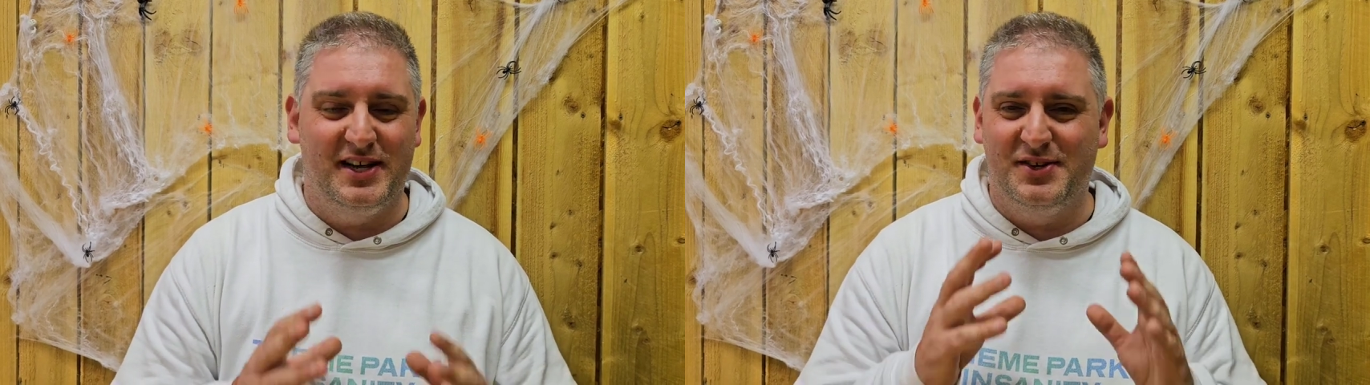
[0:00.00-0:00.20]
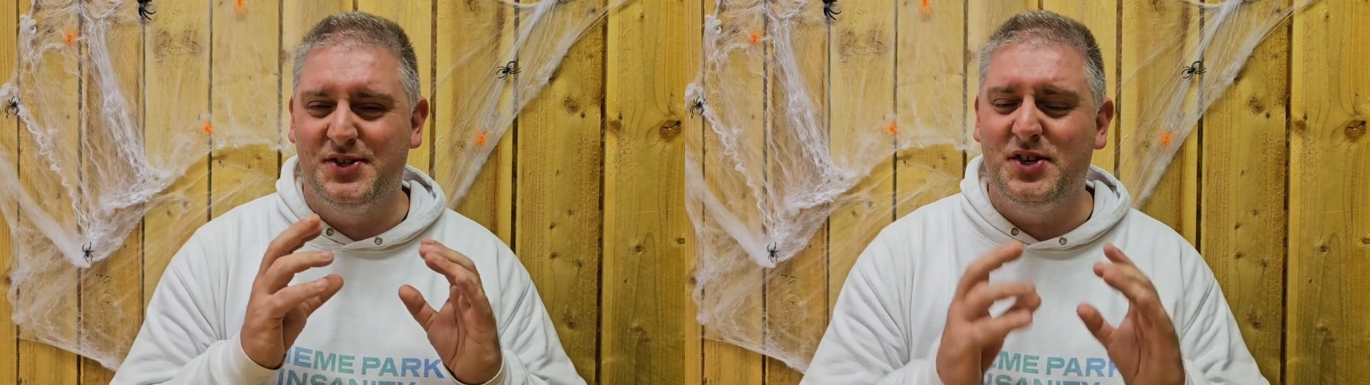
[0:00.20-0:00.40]

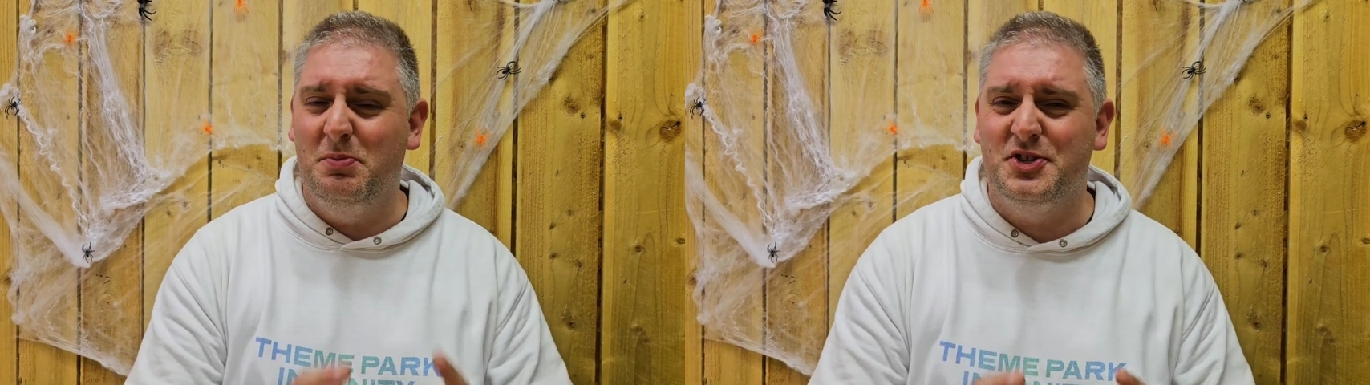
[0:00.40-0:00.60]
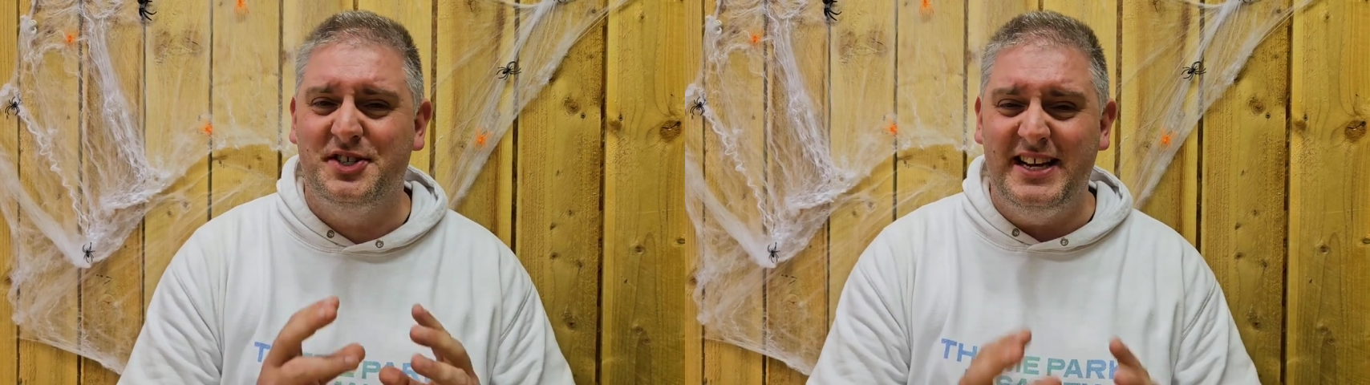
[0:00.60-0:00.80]
There's so
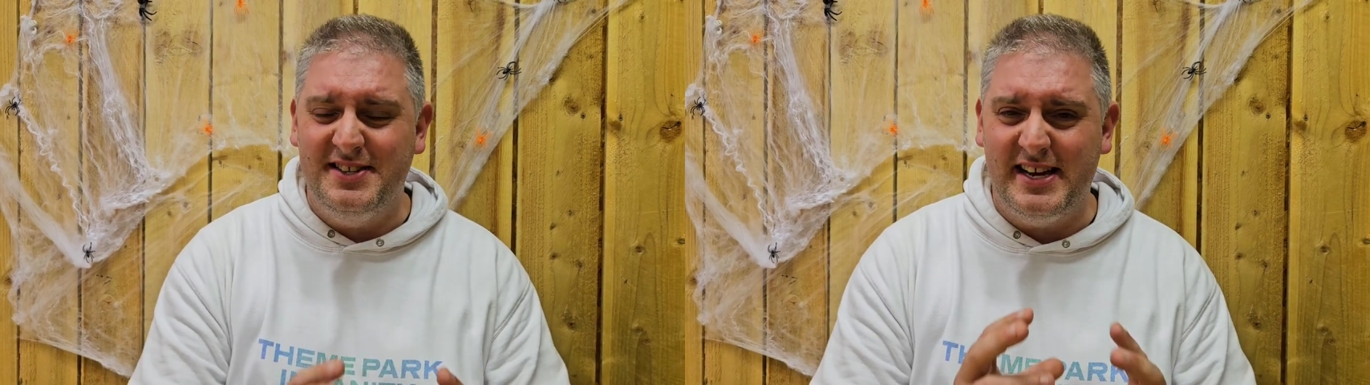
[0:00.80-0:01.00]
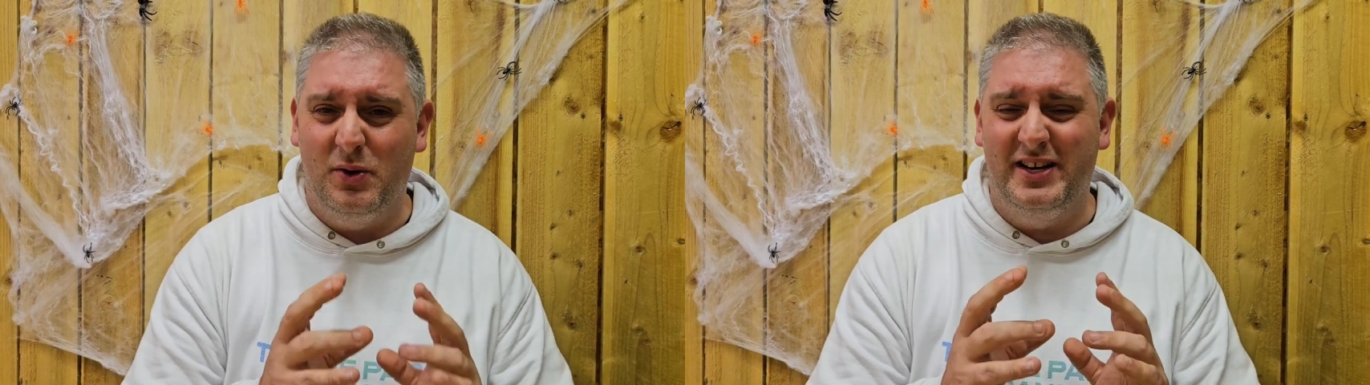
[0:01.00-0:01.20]
much
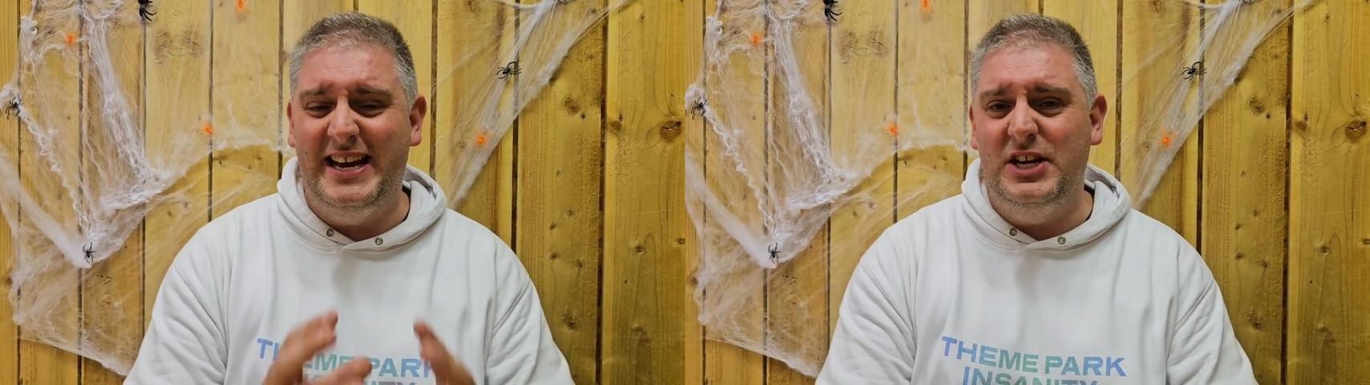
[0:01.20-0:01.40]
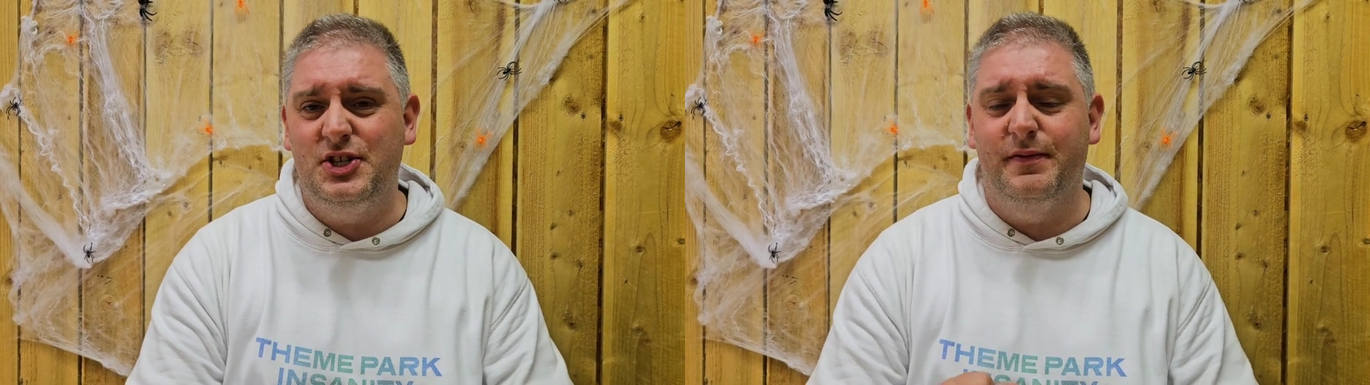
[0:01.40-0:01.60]
detail in
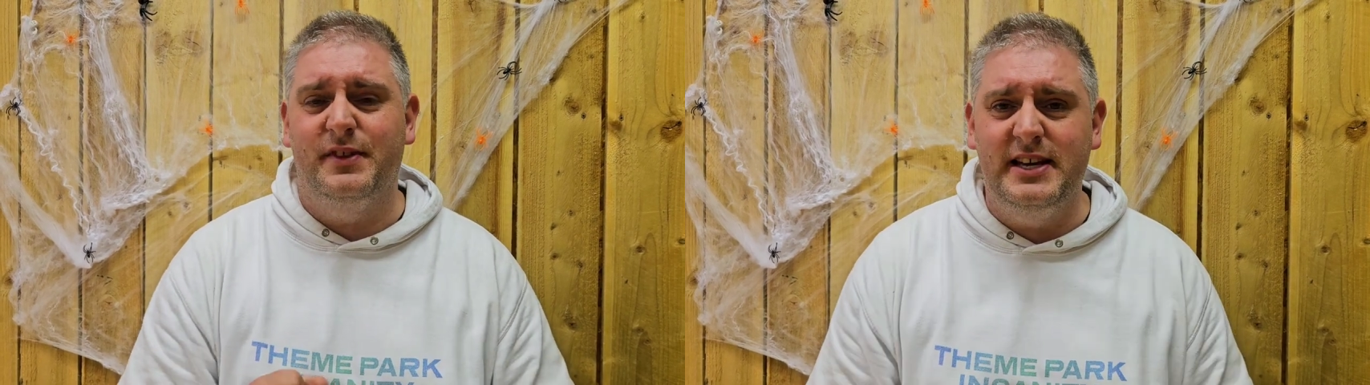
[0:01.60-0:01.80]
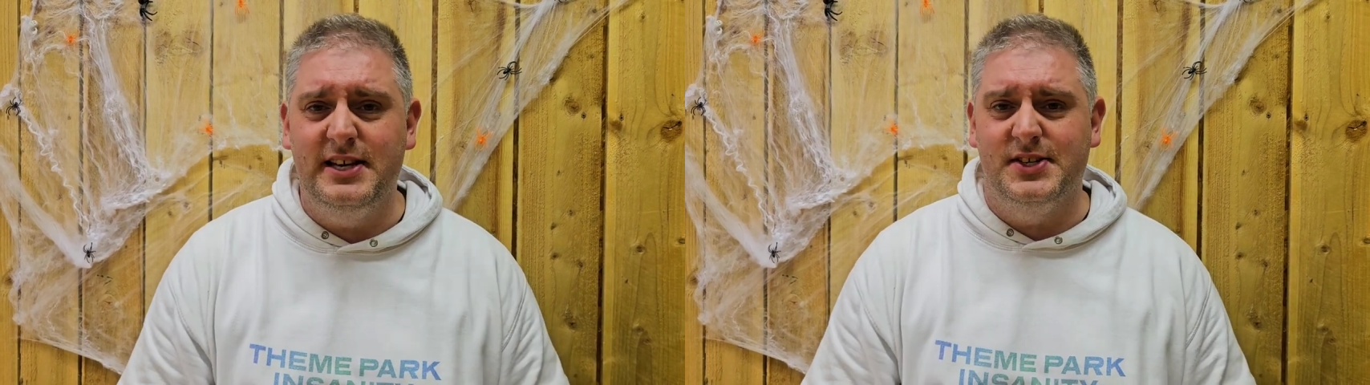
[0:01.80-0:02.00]
each of
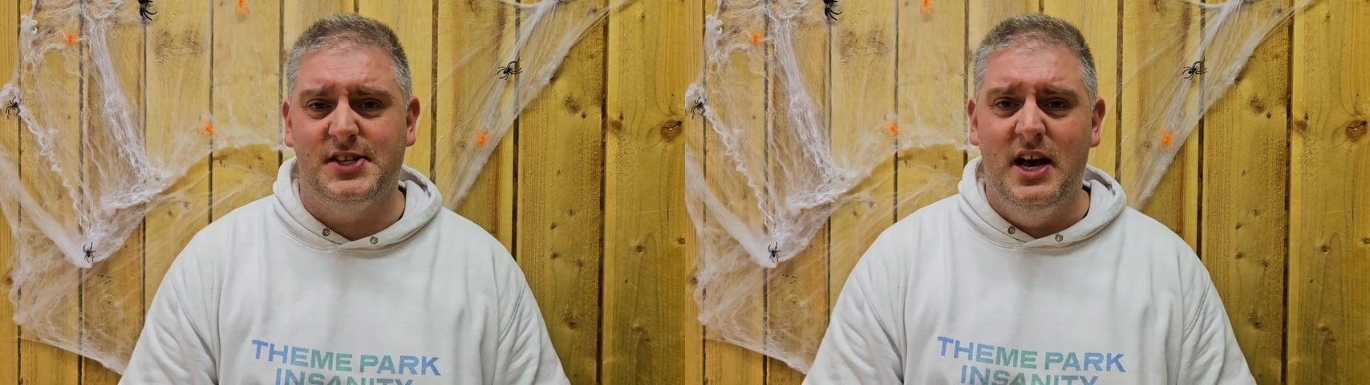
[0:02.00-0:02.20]
these.